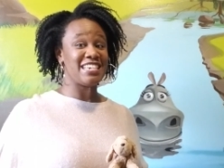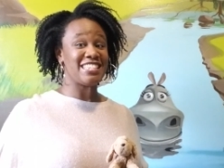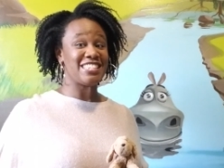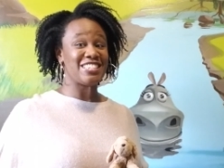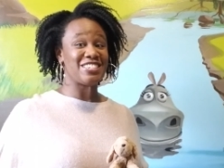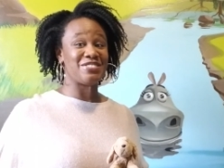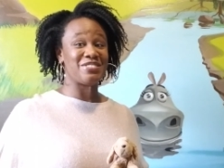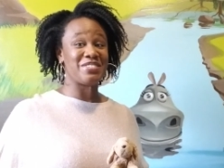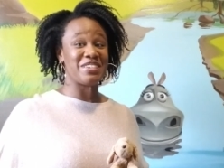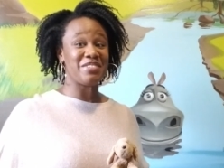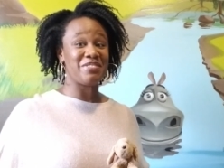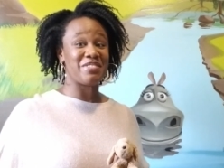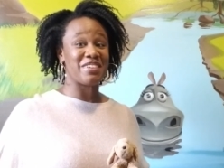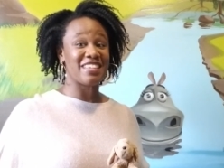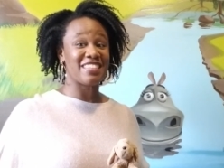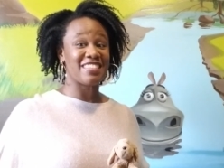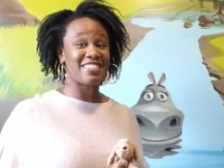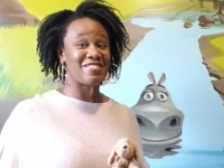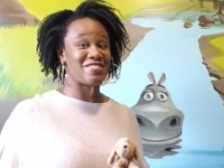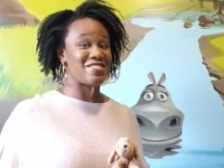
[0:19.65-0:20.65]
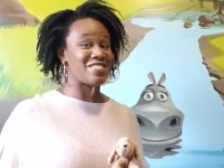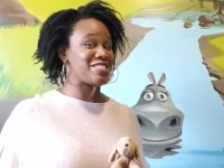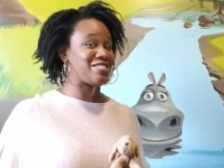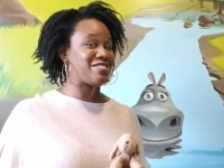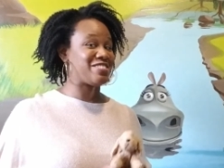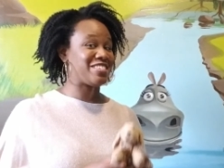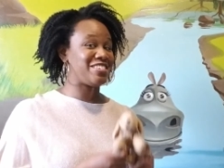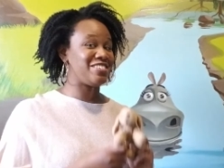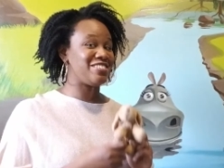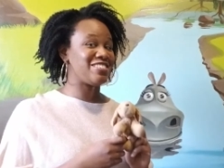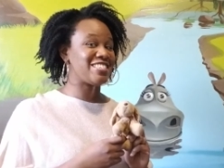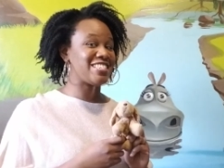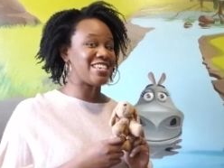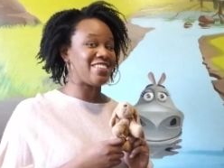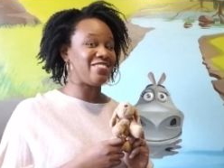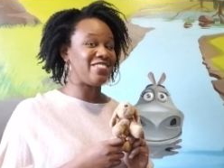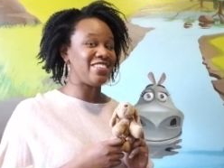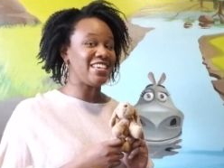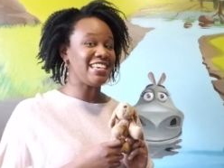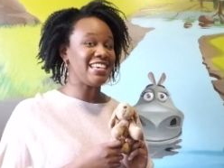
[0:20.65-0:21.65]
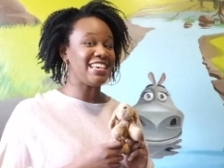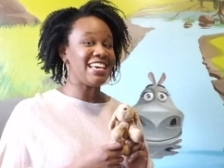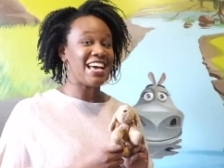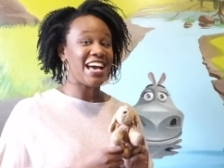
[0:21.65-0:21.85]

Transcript: to read with, whether it's your stuffy,